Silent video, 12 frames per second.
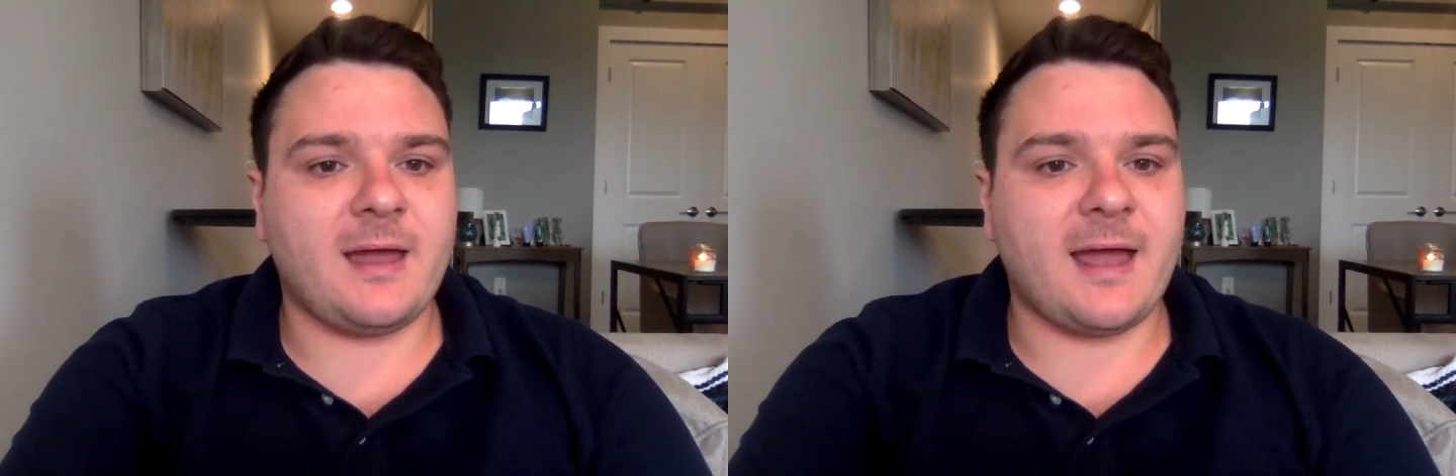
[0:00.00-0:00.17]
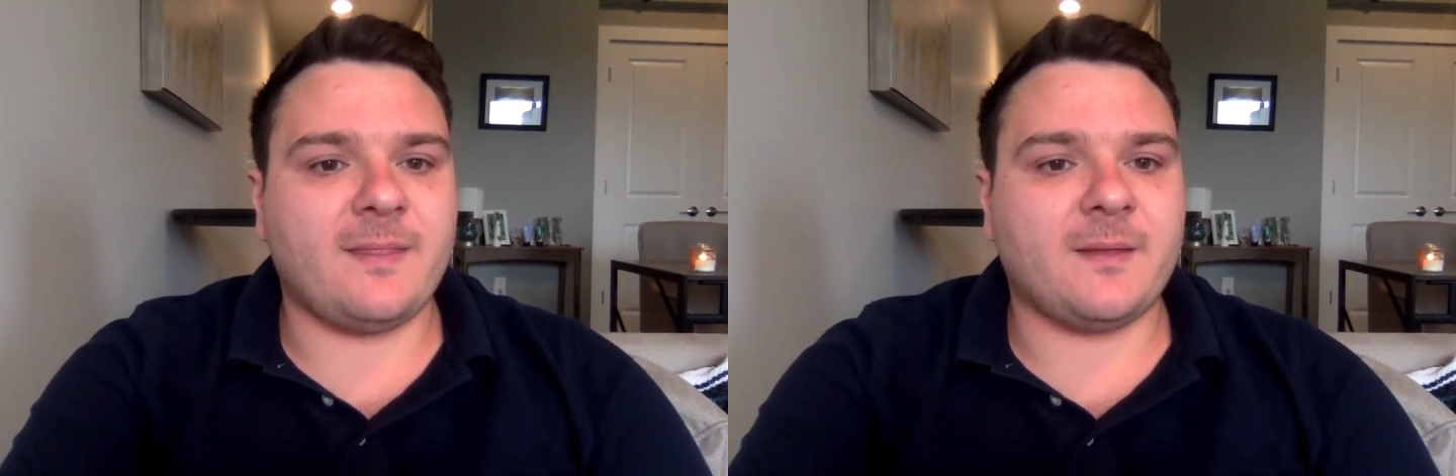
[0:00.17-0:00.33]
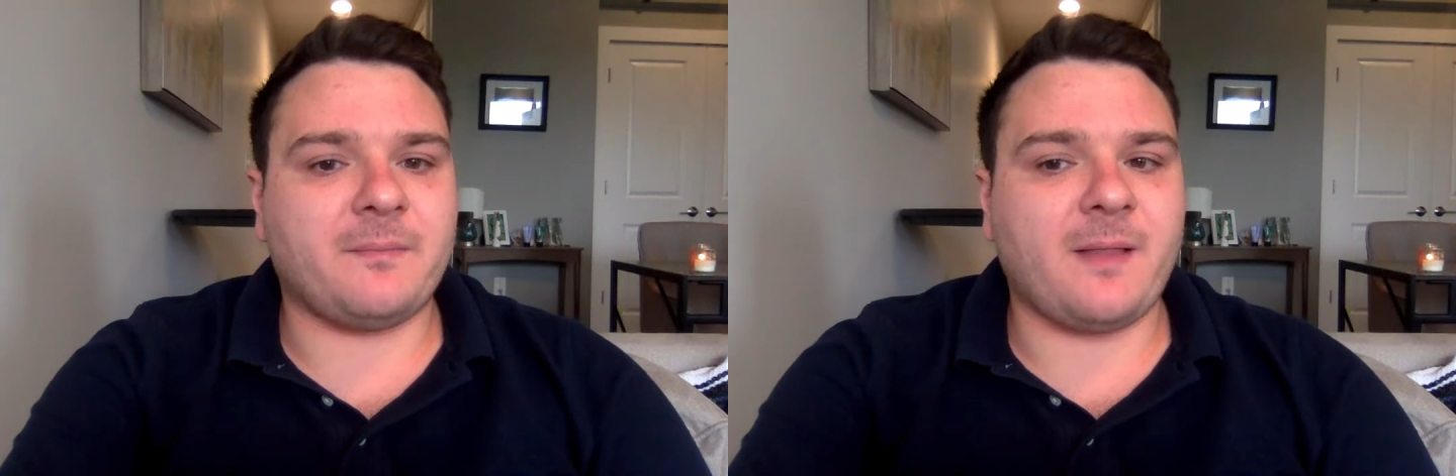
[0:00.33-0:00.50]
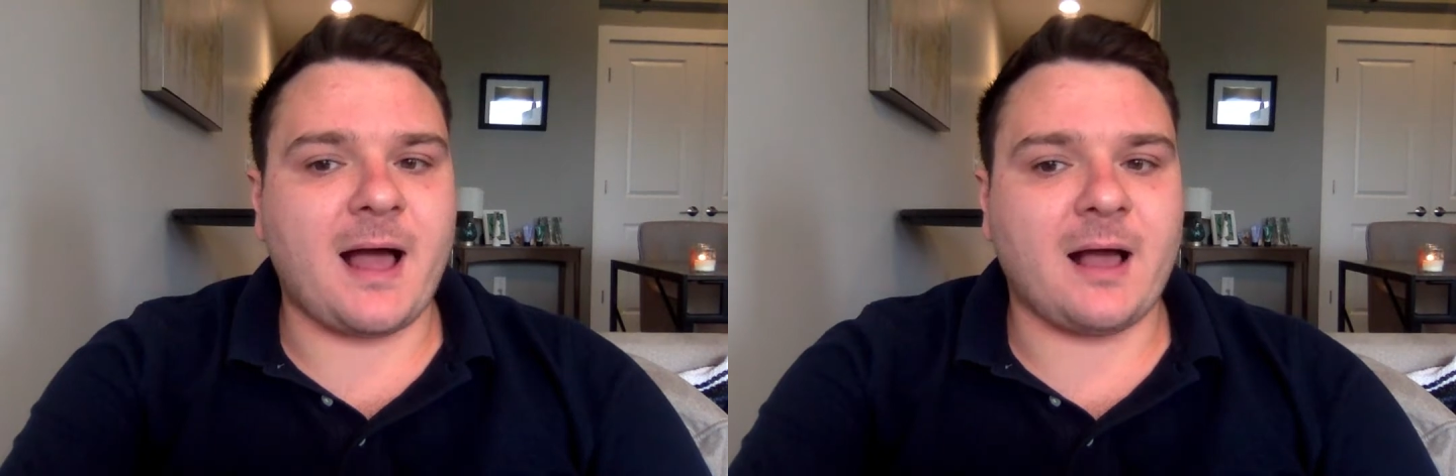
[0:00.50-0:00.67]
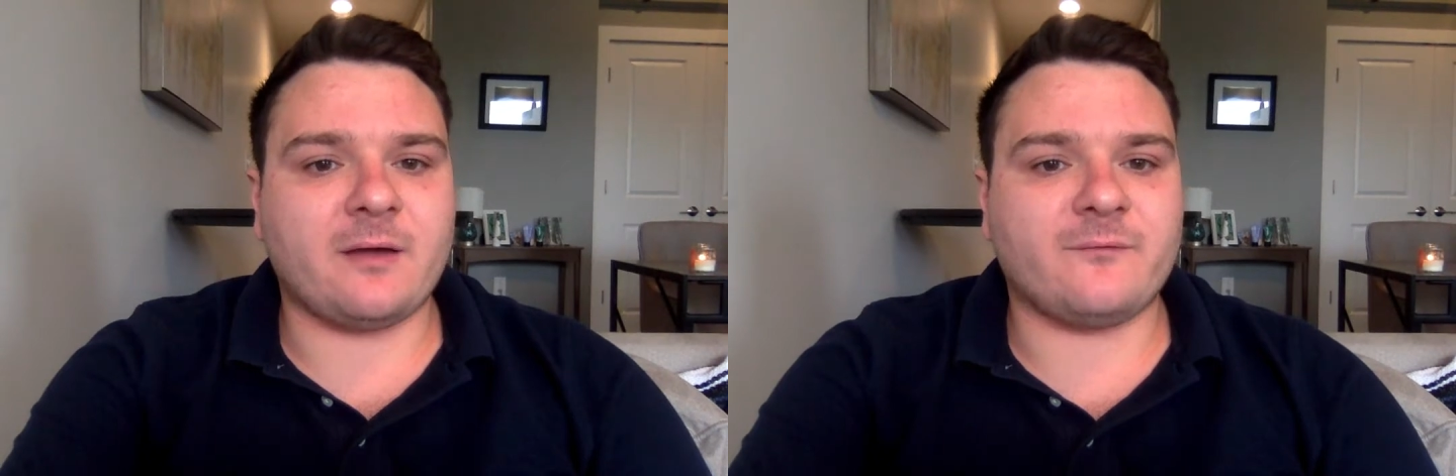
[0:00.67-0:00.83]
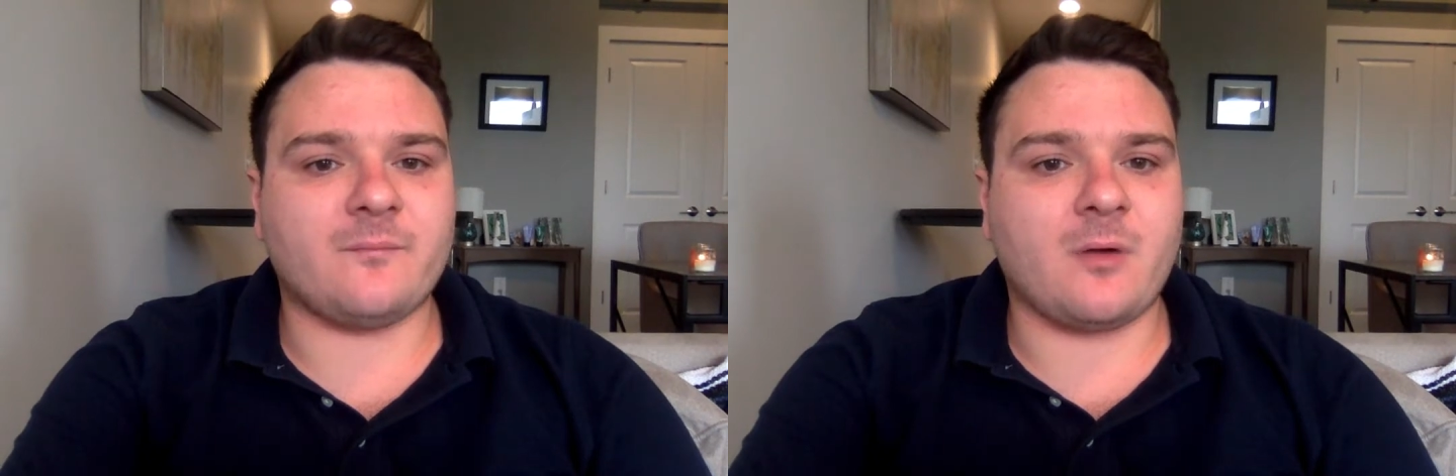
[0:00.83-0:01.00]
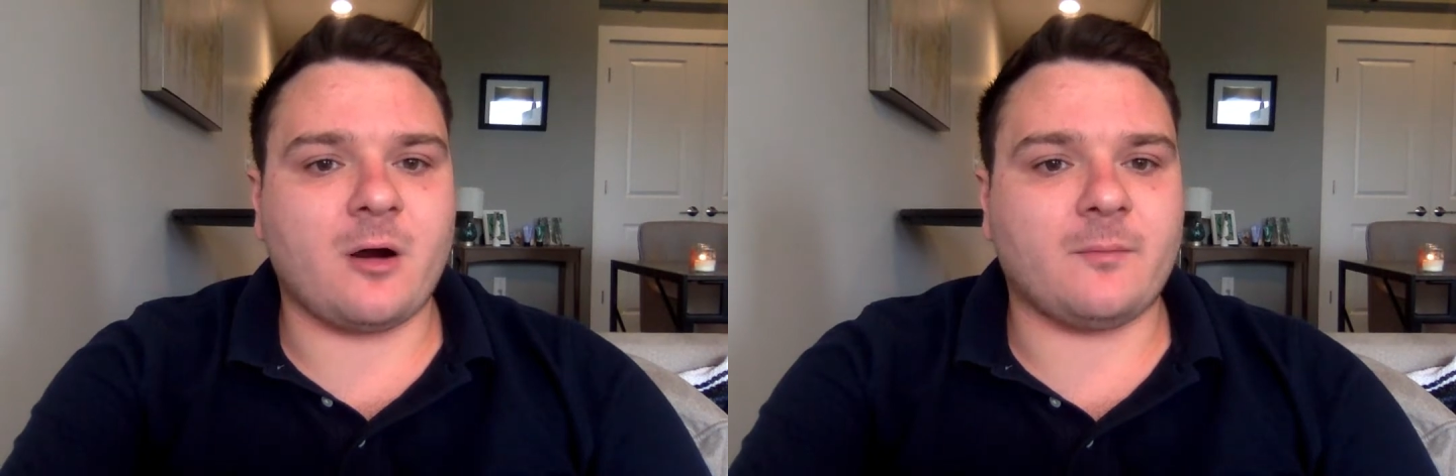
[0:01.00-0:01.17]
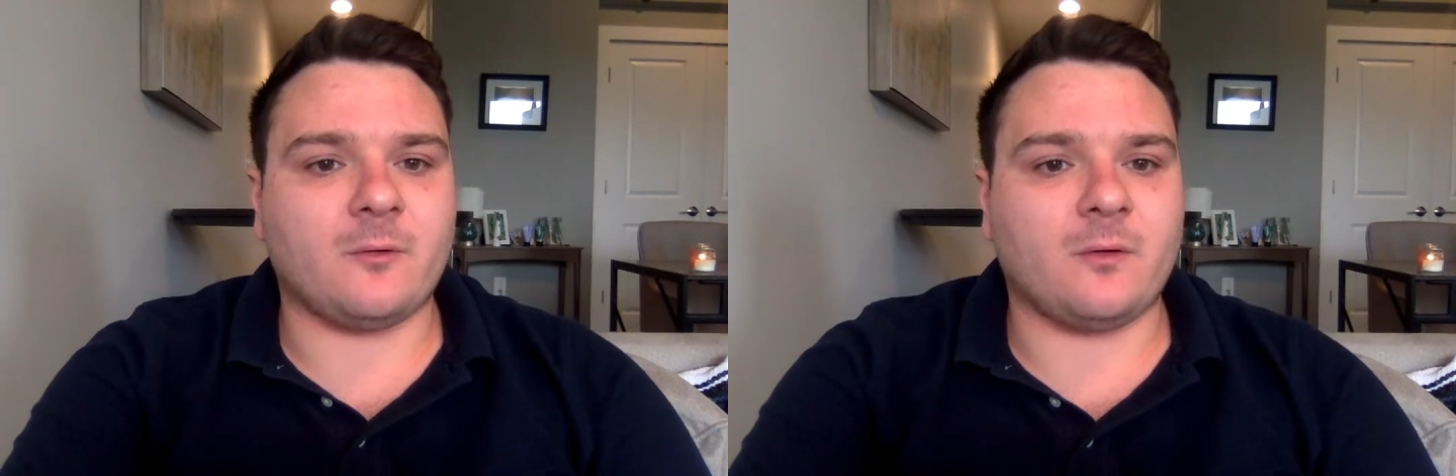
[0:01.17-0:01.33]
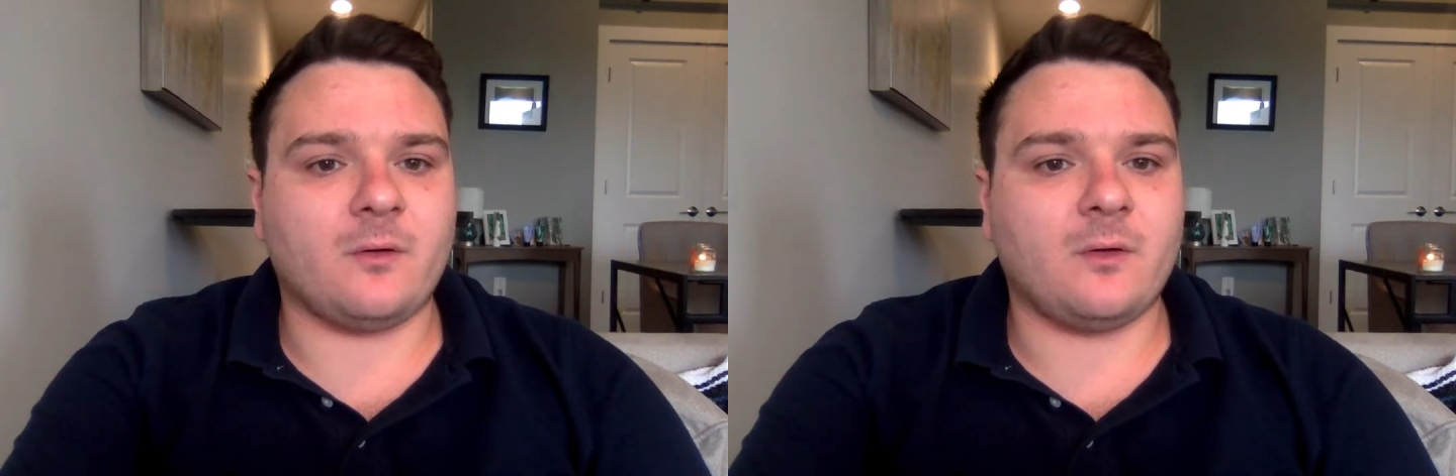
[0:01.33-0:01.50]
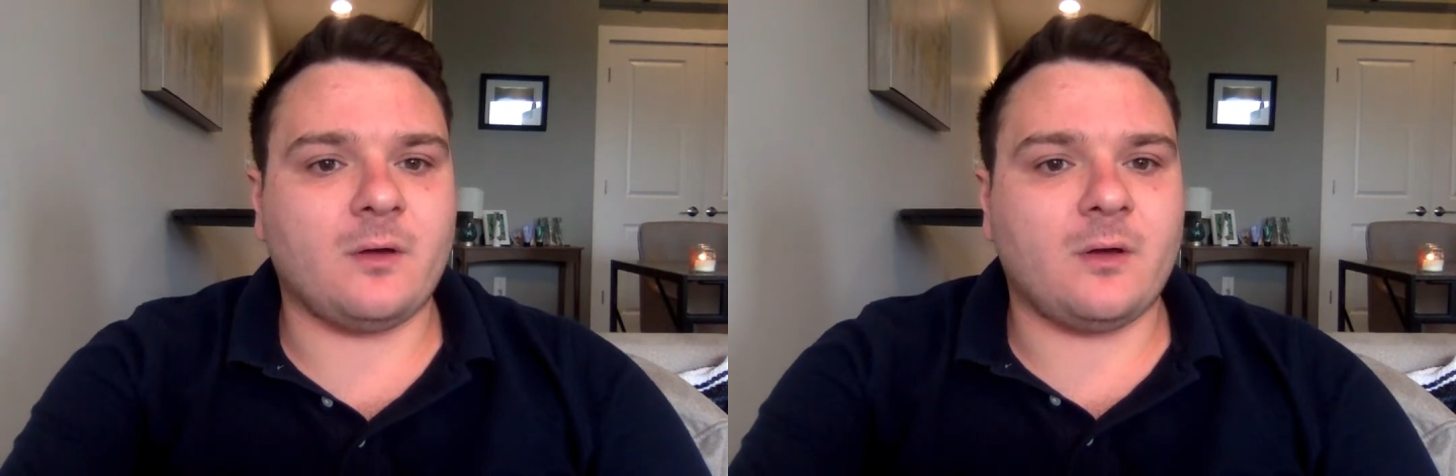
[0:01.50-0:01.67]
and the block of marble